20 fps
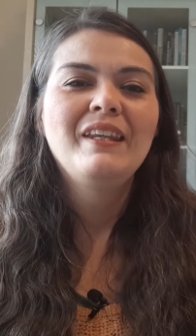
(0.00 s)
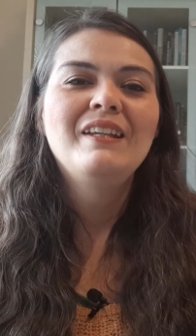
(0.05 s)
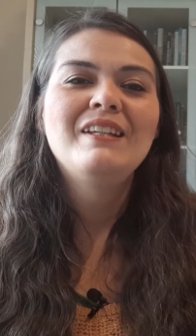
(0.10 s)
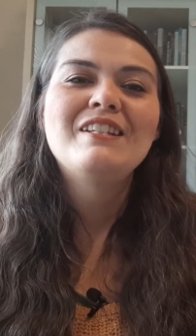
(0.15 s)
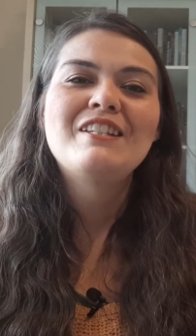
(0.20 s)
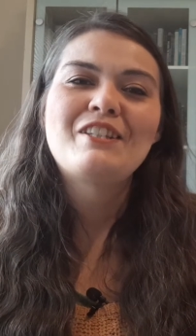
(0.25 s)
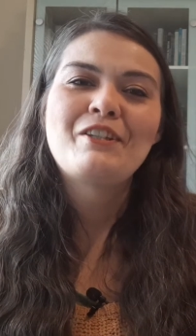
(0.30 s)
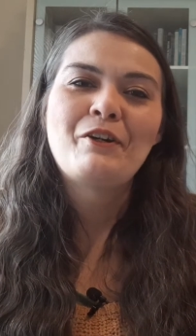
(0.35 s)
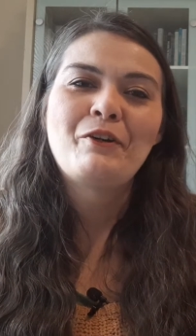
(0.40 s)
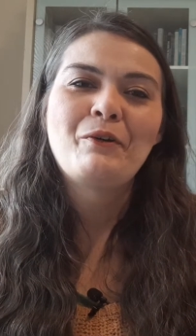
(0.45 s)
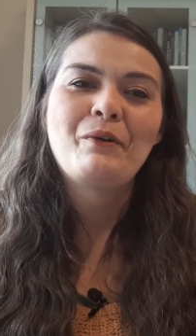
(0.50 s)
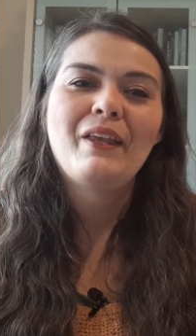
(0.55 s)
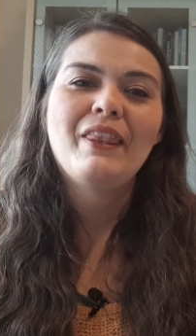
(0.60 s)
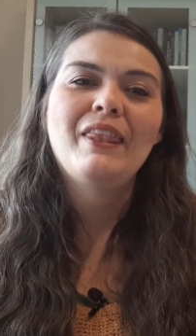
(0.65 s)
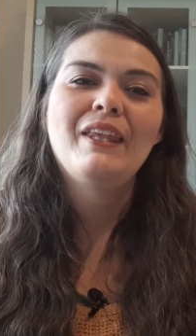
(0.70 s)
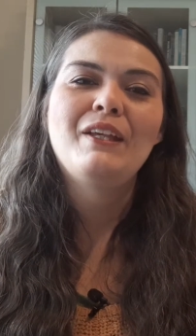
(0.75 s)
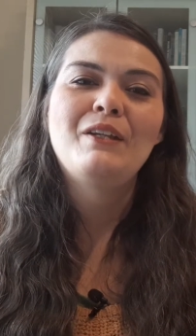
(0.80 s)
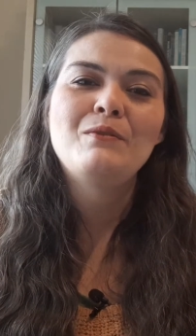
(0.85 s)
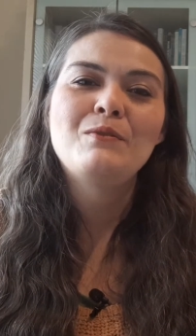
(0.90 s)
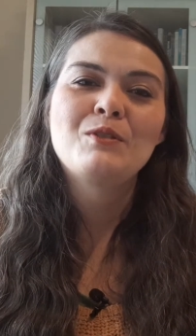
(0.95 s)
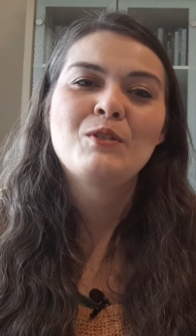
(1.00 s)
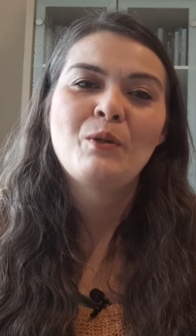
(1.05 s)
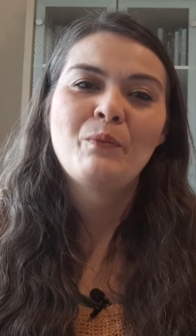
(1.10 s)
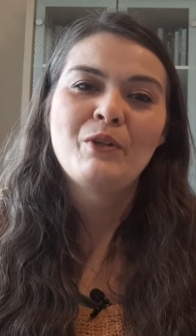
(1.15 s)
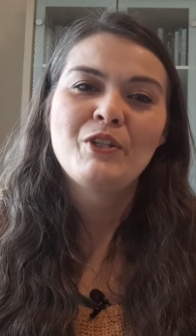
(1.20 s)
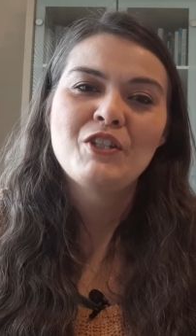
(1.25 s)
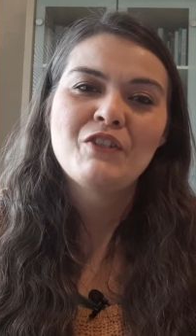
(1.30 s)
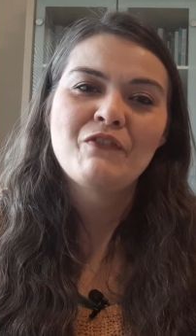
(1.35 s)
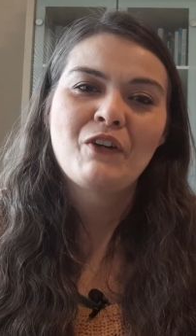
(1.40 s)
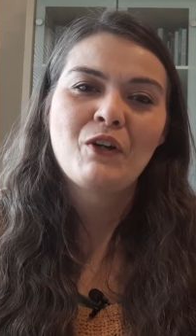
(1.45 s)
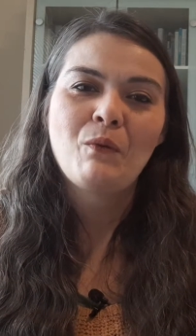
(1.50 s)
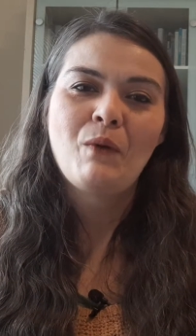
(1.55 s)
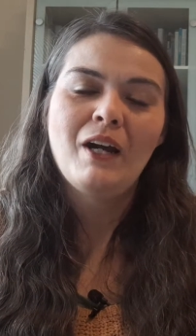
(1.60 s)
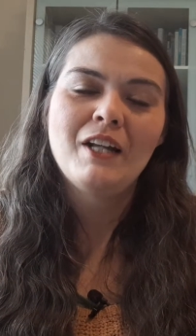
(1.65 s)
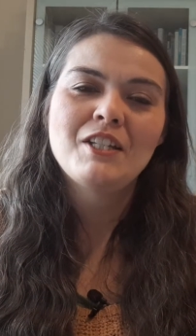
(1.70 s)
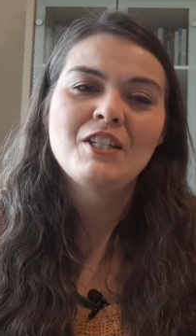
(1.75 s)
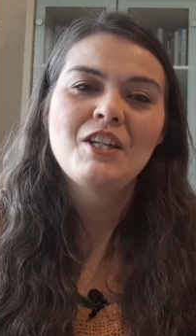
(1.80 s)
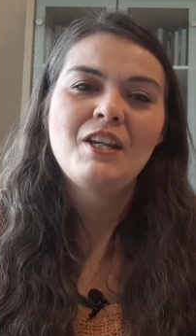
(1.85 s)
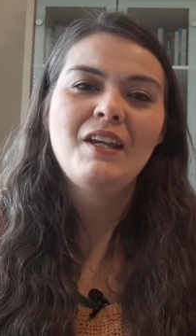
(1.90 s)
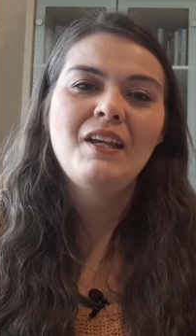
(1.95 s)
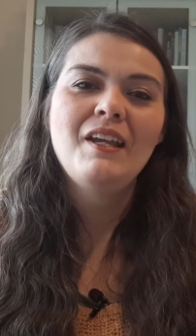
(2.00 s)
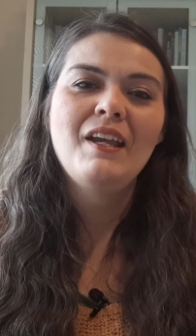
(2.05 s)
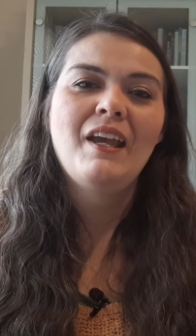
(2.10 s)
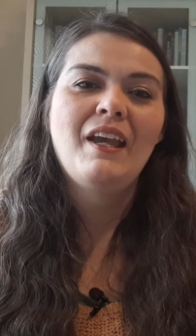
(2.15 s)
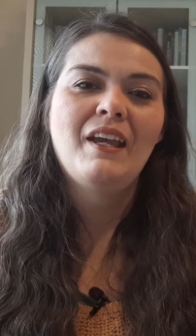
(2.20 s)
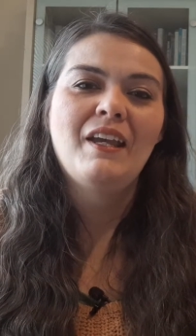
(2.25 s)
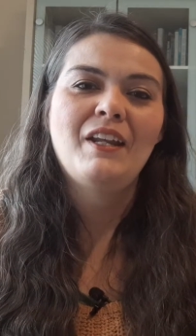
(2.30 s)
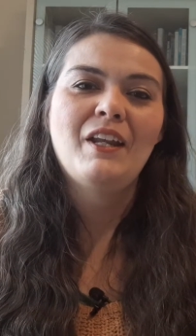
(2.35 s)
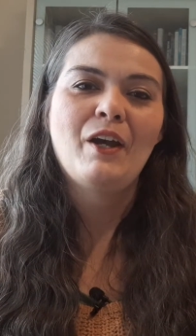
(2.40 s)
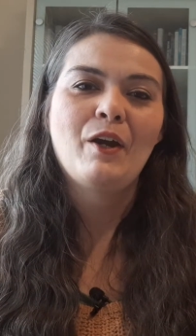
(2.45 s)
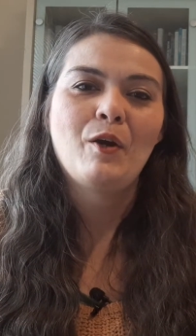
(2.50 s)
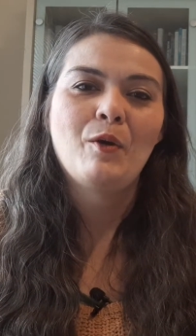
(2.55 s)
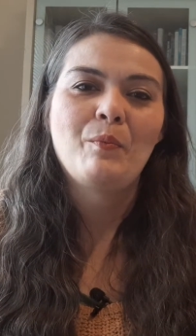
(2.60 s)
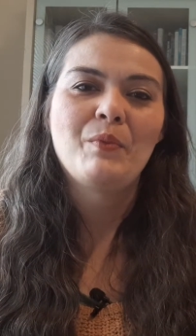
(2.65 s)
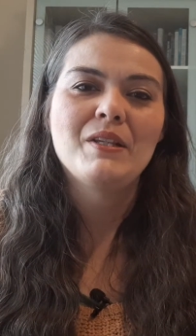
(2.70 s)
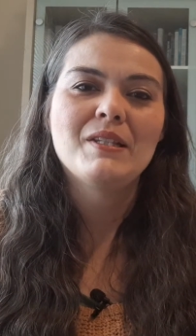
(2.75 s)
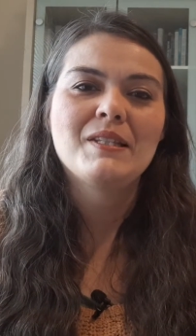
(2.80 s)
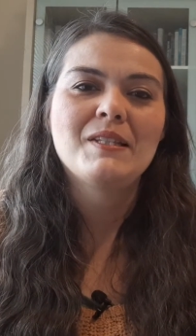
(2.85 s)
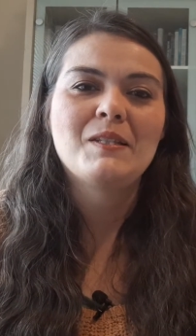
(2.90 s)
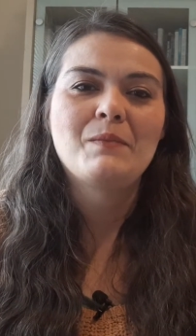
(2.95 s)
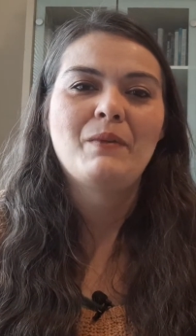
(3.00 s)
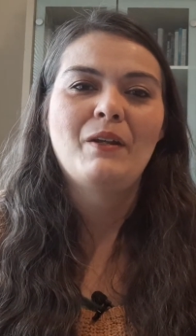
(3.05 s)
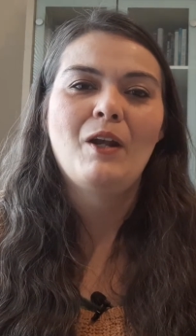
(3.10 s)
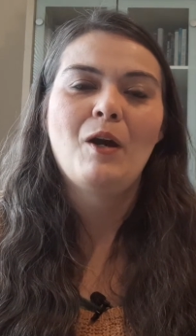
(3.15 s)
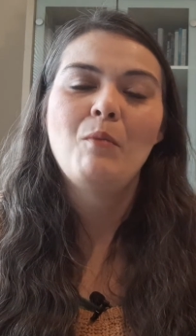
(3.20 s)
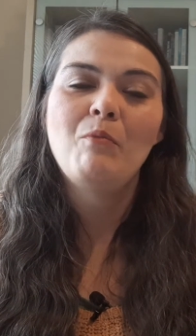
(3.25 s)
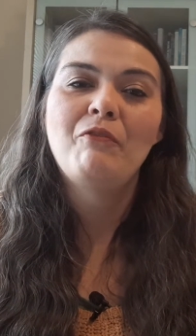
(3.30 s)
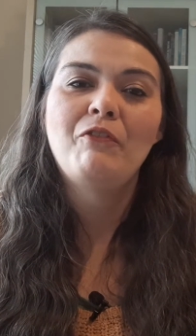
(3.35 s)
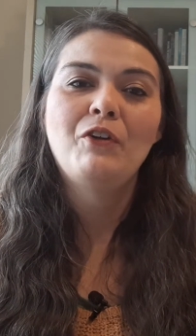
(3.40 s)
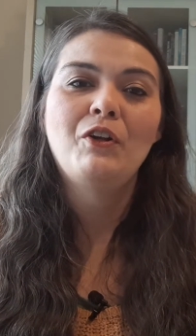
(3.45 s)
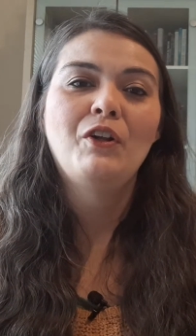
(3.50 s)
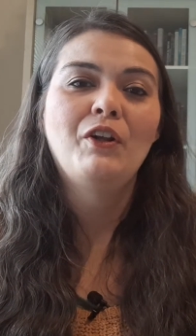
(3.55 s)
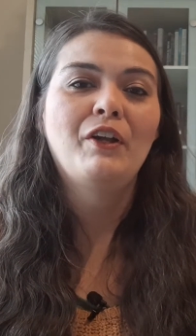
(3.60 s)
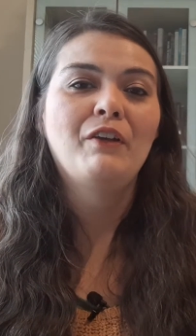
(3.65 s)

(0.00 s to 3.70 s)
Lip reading: So thank you so much for watching, and I hope this has been helpful.